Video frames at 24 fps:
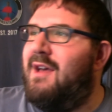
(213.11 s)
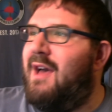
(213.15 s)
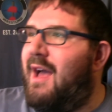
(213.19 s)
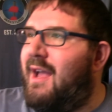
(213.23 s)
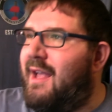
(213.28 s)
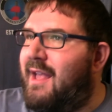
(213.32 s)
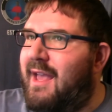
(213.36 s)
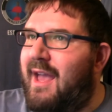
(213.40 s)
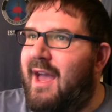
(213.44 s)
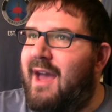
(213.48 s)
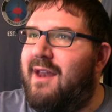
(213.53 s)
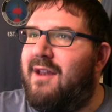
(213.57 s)

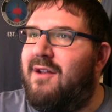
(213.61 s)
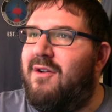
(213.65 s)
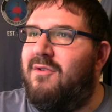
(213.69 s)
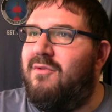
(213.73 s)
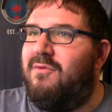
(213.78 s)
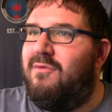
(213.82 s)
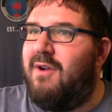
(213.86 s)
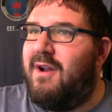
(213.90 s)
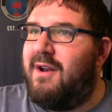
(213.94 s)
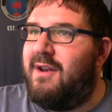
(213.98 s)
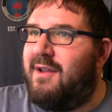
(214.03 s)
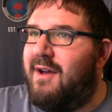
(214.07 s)
Again,
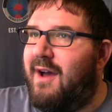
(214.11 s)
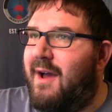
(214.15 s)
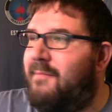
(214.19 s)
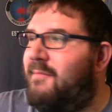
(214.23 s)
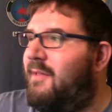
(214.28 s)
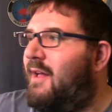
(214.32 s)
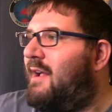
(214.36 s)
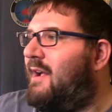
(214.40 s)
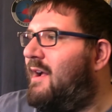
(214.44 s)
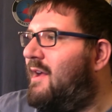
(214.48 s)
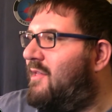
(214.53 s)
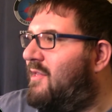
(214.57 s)

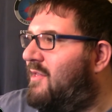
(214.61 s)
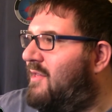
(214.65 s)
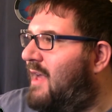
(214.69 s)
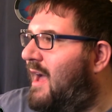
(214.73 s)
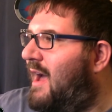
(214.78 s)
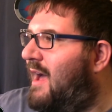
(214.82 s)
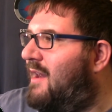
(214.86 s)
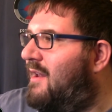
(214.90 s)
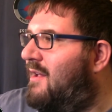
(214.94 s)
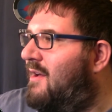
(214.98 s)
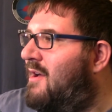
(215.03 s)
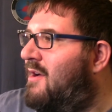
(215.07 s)
runtime, like I
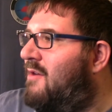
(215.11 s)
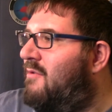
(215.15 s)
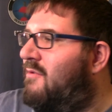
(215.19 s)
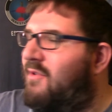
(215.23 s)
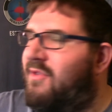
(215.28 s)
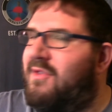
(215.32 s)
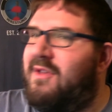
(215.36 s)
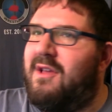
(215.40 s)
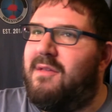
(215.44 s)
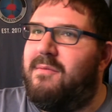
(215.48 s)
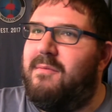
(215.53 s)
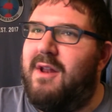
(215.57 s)
said,
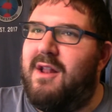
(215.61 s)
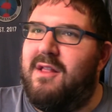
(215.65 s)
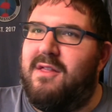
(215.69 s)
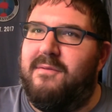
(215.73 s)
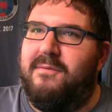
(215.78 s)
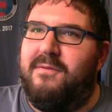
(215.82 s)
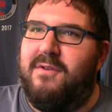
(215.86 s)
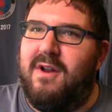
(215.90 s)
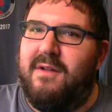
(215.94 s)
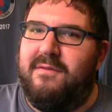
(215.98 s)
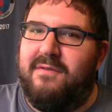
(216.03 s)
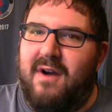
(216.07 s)
was 6 minutes
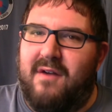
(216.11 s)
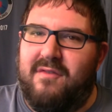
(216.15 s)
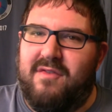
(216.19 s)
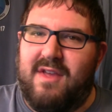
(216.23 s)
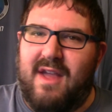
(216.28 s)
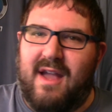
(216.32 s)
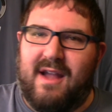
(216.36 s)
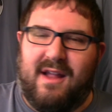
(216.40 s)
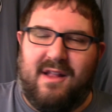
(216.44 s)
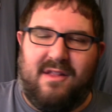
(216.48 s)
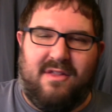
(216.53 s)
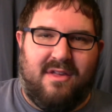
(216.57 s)
and 35
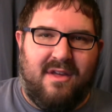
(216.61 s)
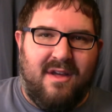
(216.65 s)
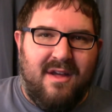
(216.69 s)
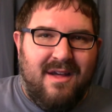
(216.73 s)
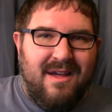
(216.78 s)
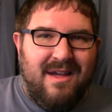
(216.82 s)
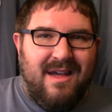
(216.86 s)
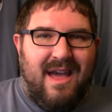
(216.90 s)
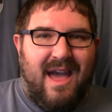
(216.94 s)
seconds.